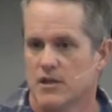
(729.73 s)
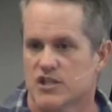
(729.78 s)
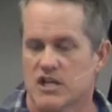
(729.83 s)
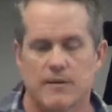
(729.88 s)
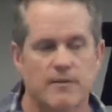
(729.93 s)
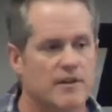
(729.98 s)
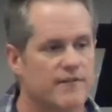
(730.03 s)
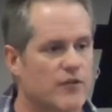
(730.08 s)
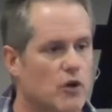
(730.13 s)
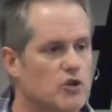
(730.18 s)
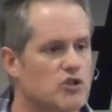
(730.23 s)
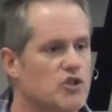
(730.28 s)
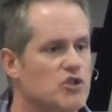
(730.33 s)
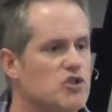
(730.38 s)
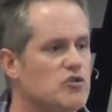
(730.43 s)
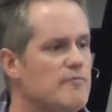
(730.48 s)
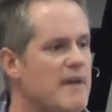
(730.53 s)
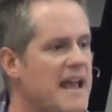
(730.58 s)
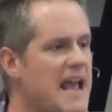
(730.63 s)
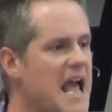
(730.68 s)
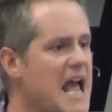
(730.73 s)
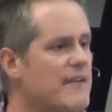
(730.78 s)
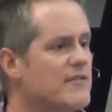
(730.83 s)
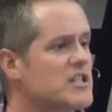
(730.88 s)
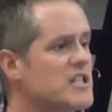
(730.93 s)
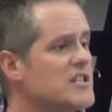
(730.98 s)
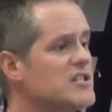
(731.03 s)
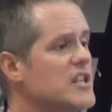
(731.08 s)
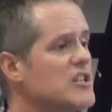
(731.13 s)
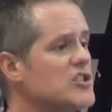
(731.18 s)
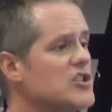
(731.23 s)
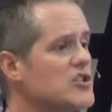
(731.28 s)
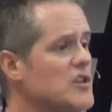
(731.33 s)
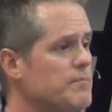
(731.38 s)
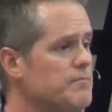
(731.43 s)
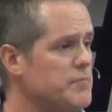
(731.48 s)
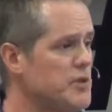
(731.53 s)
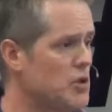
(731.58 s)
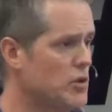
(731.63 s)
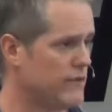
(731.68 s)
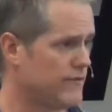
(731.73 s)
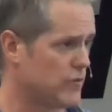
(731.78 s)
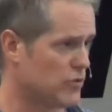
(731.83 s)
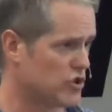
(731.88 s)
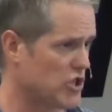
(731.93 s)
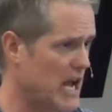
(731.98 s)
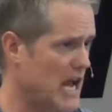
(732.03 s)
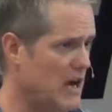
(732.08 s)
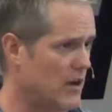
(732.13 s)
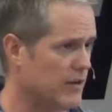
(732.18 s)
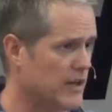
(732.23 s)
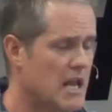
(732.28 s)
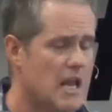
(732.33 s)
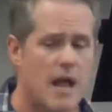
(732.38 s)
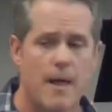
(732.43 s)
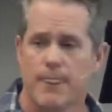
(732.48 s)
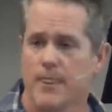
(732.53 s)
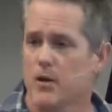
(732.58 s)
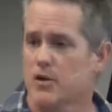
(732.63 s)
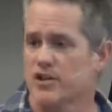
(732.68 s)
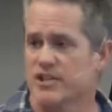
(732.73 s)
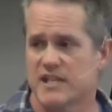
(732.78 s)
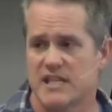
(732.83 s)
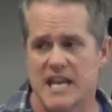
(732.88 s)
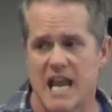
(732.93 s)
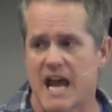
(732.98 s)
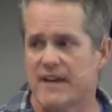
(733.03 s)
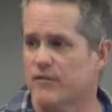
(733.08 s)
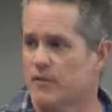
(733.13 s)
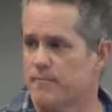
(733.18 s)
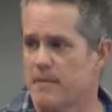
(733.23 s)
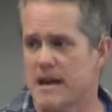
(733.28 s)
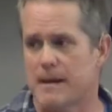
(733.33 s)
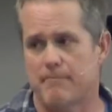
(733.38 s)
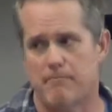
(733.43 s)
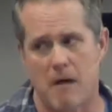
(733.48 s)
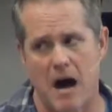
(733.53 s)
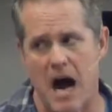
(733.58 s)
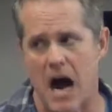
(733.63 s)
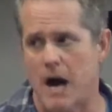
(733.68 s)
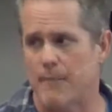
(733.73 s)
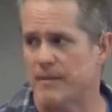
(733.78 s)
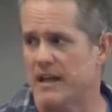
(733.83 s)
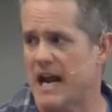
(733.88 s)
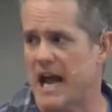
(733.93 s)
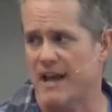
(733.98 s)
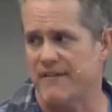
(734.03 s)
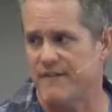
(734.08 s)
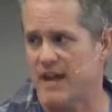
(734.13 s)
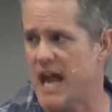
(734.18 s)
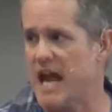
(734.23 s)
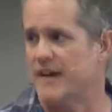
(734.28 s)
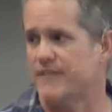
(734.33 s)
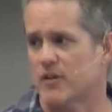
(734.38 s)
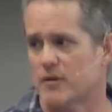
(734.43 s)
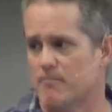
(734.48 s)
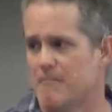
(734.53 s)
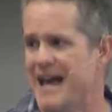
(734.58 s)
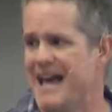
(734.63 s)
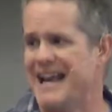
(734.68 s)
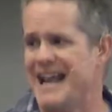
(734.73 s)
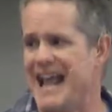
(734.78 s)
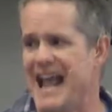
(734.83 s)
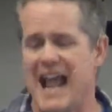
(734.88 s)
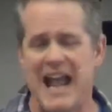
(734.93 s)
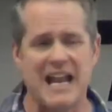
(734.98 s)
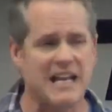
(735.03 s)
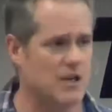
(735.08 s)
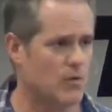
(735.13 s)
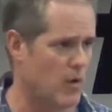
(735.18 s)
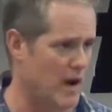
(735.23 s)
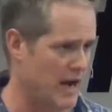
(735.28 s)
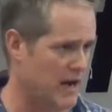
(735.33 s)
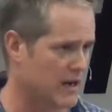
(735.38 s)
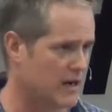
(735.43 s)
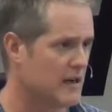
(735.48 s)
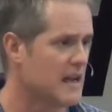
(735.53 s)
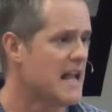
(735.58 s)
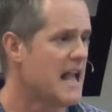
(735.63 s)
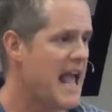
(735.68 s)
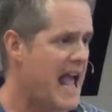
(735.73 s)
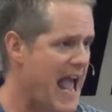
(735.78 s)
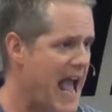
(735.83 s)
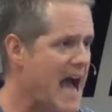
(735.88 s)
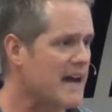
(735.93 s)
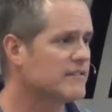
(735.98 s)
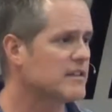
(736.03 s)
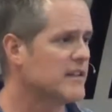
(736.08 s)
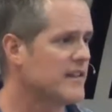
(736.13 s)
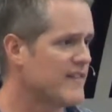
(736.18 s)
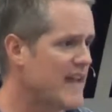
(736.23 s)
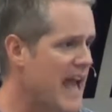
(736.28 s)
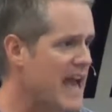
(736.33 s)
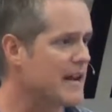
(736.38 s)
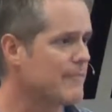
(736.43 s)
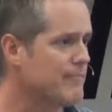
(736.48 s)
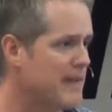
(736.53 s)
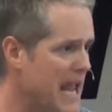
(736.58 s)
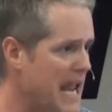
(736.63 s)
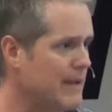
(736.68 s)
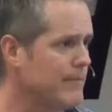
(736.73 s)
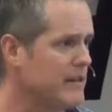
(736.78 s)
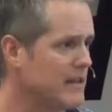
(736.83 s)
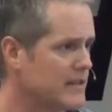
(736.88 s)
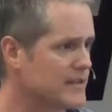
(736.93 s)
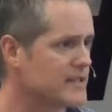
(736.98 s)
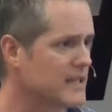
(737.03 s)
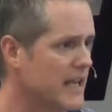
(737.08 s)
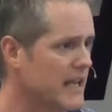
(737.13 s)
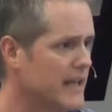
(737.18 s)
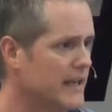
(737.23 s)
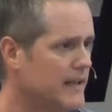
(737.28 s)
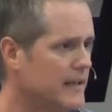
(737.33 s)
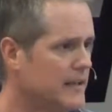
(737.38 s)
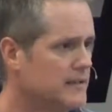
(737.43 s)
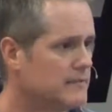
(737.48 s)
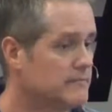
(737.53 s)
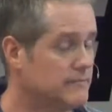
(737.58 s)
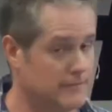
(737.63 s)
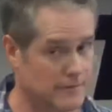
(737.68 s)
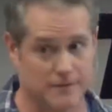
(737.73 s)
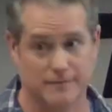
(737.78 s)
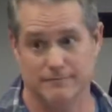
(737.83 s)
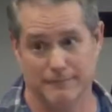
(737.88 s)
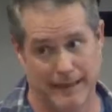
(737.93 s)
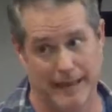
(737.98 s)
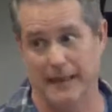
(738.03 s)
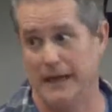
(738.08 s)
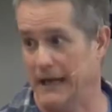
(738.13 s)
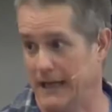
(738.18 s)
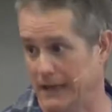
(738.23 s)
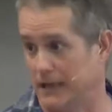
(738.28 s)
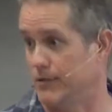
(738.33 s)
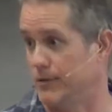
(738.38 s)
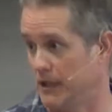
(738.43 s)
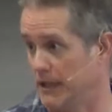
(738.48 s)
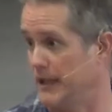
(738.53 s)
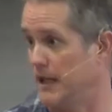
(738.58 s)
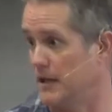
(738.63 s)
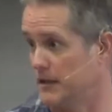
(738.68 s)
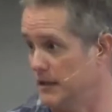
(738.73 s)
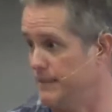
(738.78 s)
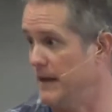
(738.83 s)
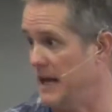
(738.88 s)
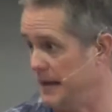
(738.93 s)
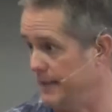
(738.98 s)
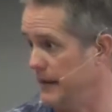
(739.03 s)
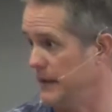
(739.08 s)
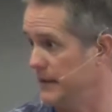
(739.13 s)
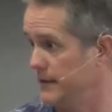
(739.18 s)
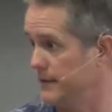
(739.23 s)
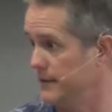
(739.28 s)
Some of the versions you may have says, this is a beautiful child. There's never been a mom that I've ever met anywhere after they've had a baby that said, man, I had a really ugly baby.